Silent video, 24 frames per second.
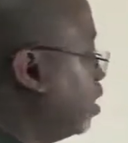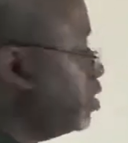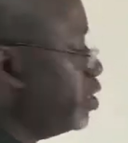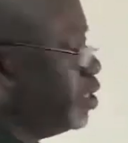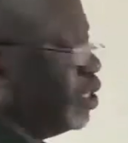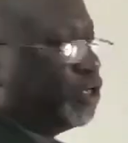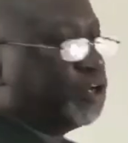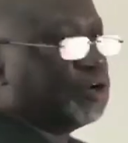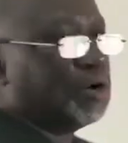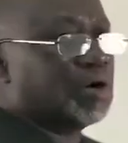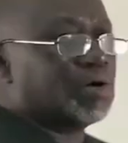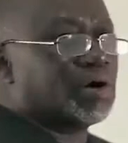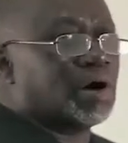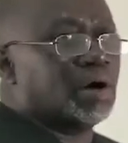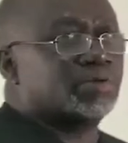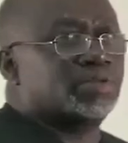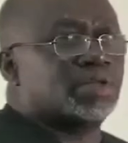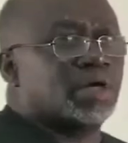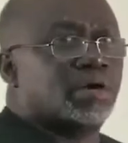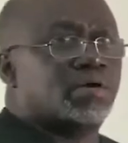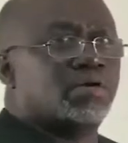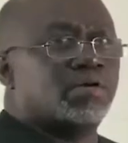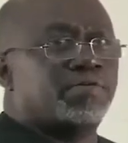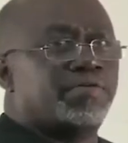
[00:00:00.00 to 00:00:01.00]
secure
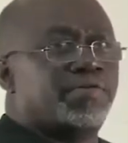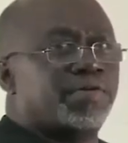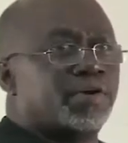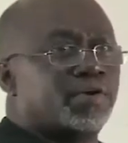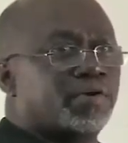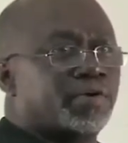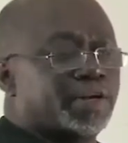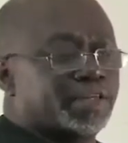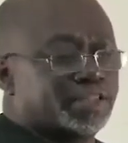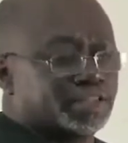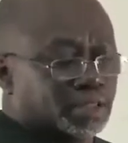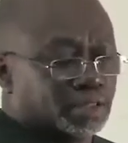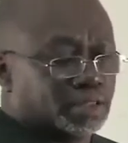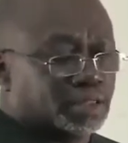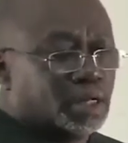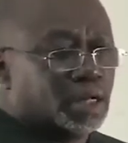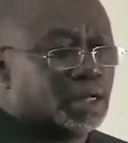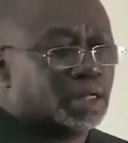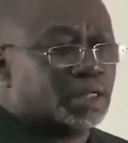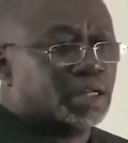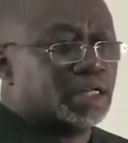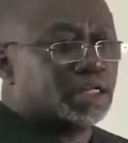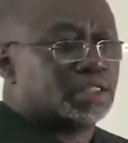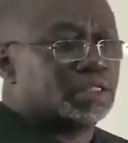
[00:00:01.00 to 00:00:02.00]
router configuration.
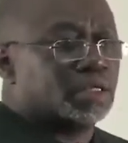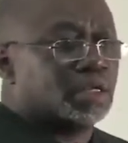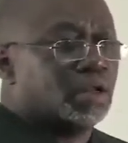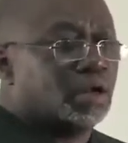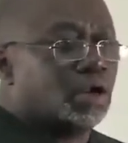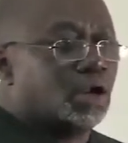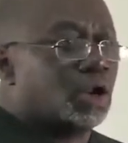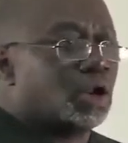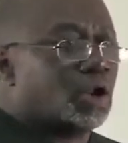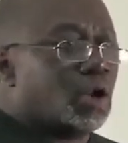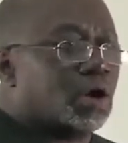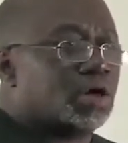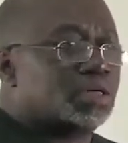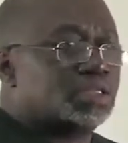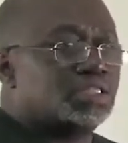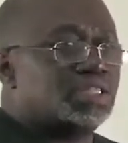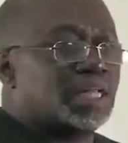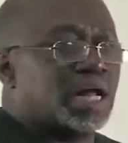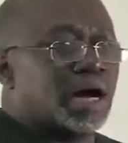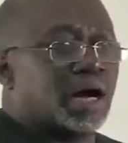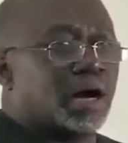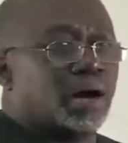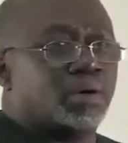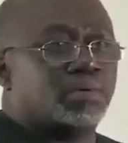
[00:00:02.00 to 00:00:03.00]
This locks
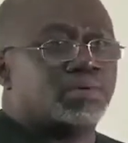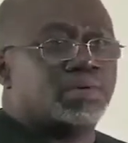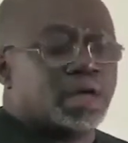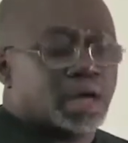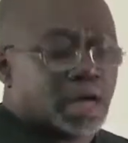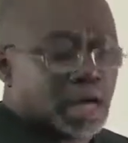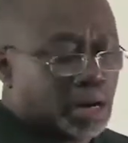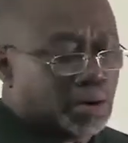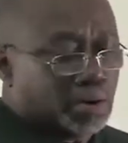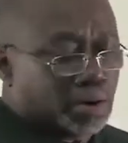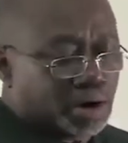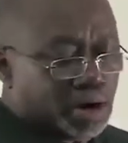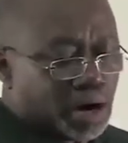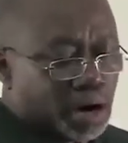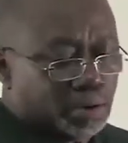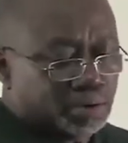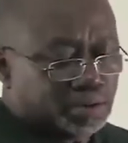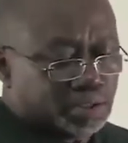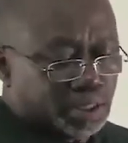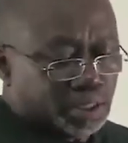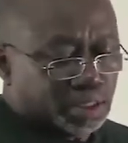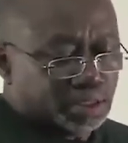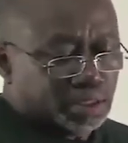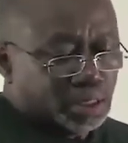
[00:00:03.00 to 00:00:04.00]
down our
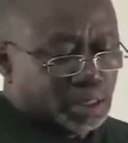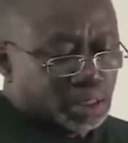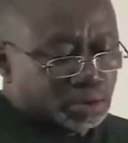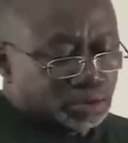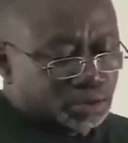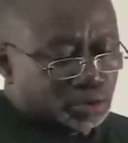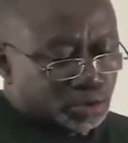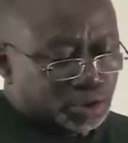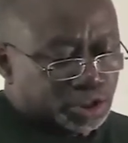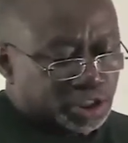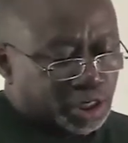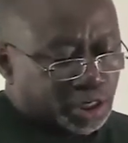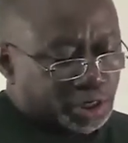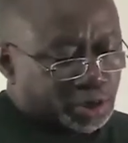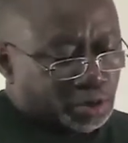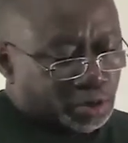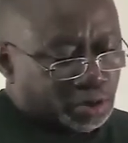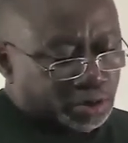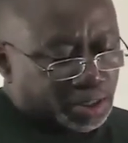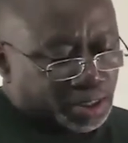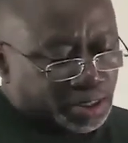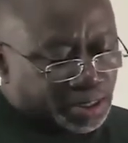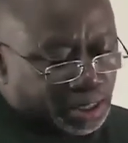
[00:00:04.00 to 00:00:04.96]
routers to secure the